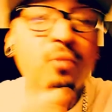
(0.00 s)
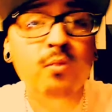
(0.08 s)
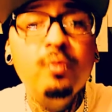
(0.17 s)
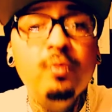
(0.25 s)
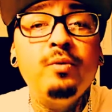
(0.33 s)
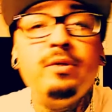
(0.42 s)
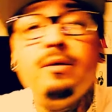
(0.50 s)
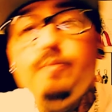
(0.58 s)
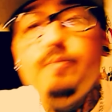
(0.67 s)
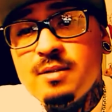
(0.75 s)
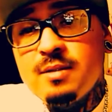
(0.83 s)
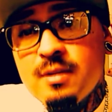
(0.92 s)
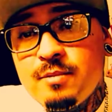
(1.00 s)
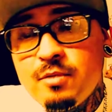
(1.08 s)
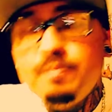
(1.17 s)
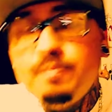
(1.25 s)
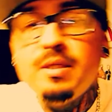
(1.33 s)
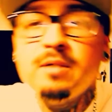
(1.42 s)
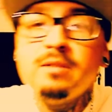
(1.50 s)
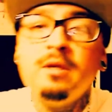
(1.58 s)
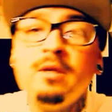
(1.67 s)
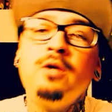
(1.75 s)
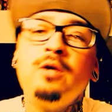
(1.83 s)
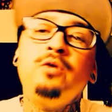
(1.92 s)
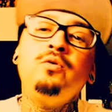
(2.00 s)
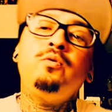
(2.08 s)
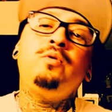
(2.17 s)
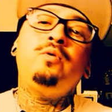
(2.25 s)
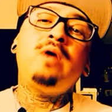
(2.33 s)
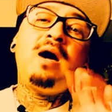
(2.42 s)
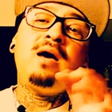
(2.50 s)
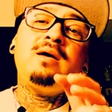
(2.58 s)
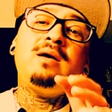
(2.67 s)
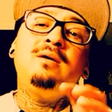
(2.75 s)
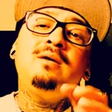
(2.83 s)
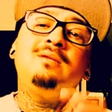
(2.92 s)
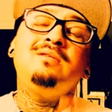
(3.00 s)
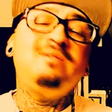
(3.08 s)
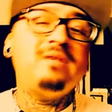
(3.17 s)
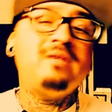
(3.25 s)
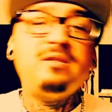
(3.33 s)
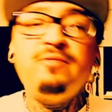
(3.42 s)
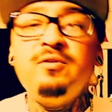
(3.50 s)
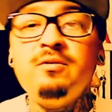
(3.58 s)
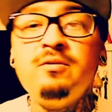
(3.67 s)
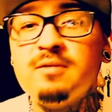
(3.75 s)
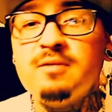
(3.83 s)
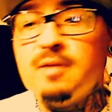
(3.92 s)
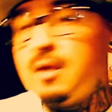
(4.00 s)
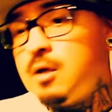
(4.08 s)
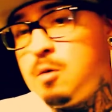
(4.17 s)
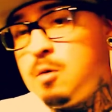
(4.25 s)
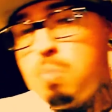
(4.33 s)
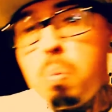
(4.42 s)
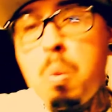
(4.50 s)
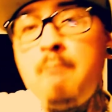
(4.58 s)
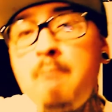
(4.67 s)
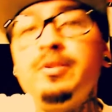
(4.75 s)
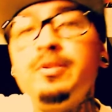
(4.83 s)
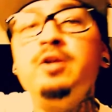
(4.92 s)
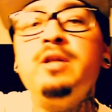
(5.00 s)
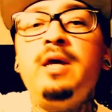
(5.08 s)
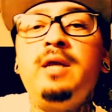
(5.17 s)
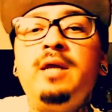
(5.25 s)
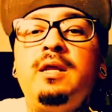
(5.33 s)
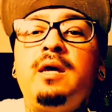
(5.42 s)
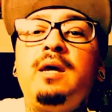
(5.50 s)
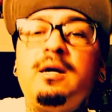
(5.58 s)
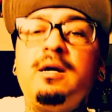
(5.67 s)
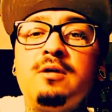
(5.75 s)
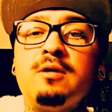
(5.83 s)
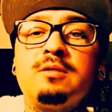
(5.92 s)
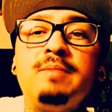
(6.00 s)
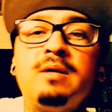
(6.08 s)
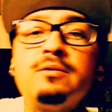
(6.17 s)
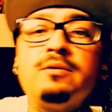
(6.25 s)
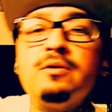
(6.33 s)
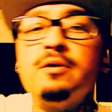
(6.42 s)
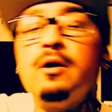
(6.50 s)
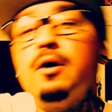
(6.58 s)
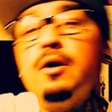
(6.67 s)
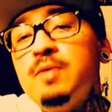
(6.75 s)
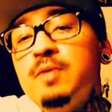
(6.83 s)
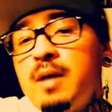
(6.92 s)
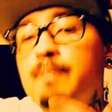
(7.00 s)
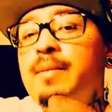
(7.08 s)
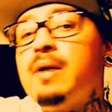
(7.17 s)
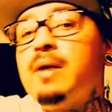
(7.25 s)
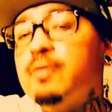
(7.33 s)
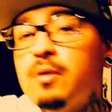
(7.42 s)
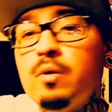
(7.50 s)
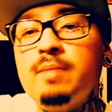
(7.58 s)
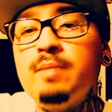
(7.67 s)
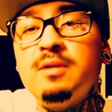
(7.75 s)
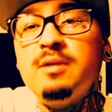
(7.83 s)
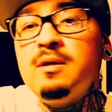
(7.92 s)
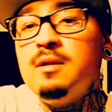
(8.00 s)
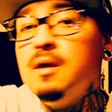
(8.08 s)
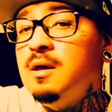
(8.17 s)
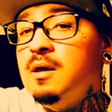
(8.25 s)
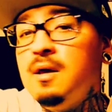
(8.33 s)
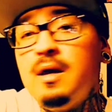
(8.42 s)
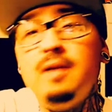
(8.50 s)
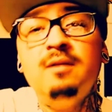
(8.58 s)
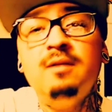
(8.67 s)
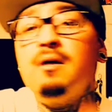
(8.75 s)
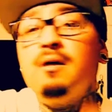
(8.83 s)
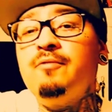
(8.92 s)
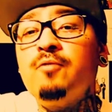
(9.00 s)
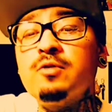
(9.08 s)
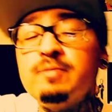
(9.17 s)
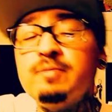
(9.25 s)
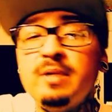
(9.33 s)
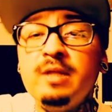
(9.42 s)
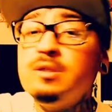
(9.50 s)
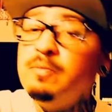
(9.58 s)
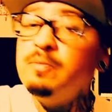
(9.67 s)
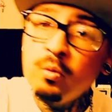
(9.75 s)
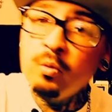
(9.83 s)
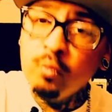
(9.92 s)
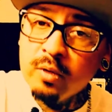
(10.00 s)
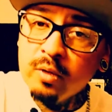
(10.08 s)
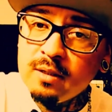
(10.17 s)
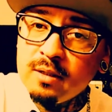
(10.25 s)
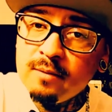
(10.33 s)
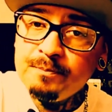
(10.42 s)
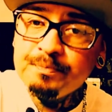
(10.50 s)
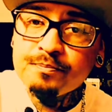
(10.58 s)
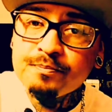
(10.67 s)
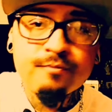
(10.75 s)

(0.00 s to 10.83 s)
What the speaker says: you ruined it big time, dude, because you got these SUVs like Unit 88 had talked about. You got better equipment than any law enforcement, and to be a rookie,